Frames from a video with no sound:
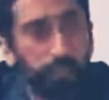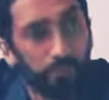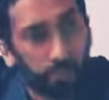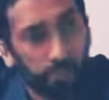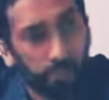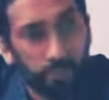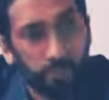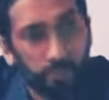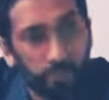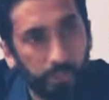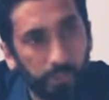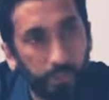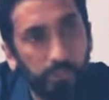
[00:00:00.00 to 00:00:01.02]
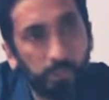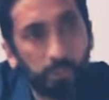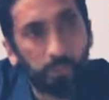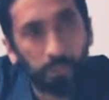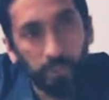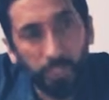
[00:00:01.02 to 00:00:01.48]
The first thing is,
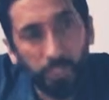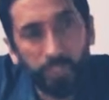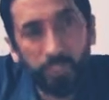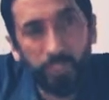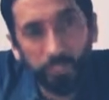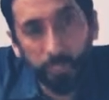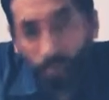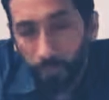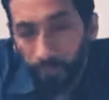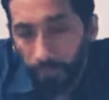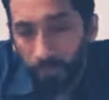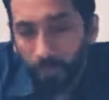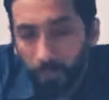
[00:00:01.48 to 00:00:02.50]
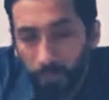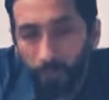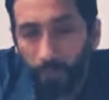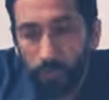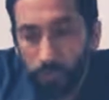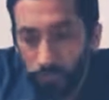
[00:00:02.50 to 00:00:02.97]
the greatest
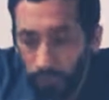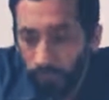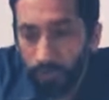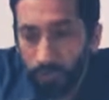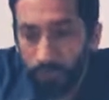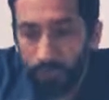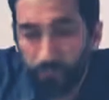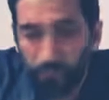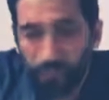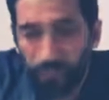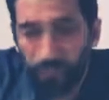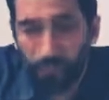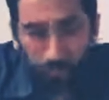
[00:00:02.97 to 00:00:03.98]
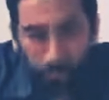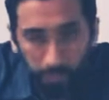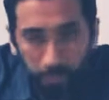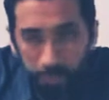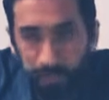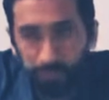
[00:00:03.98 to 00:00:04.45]
gift you will ever get from Allah. You know
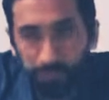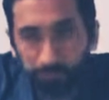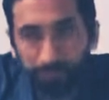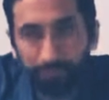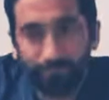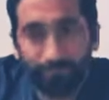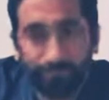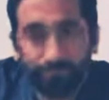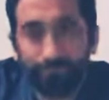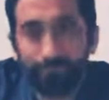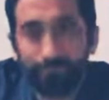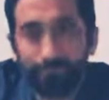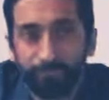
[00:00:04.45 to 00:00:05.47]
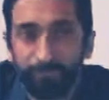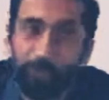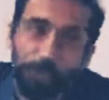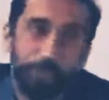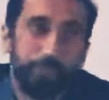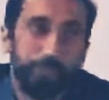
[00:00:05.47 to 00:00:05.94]
what it is?
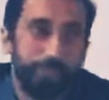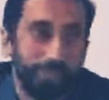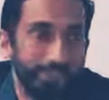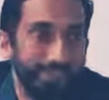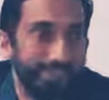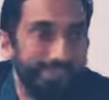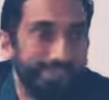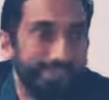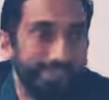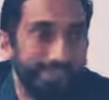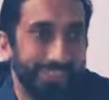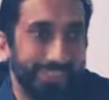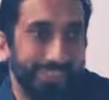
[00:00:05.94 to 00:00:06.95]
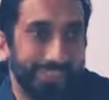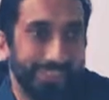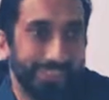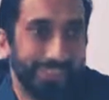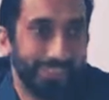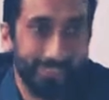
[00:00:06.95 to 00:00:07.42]
It's forgiveness.
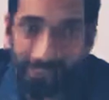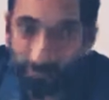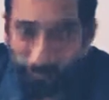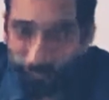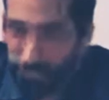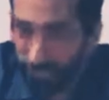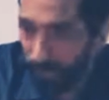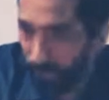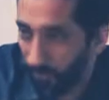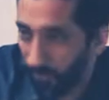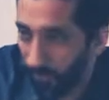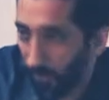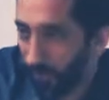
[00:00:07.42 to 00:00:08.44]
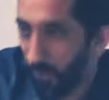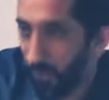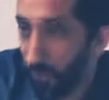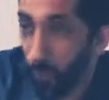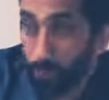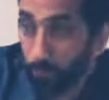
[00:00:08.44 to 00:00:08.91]
That's the greatest gift you'll ever
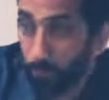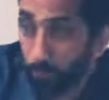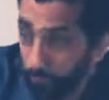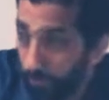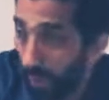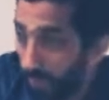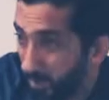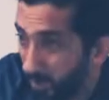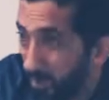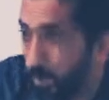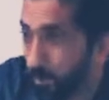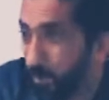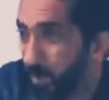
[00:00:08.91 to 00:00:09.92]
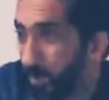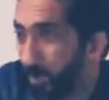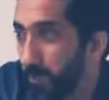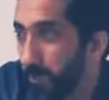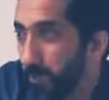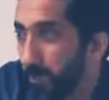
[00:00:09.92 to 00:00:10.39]
get, whether you realize its price or
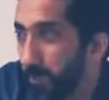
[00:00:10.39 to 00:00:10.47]
not.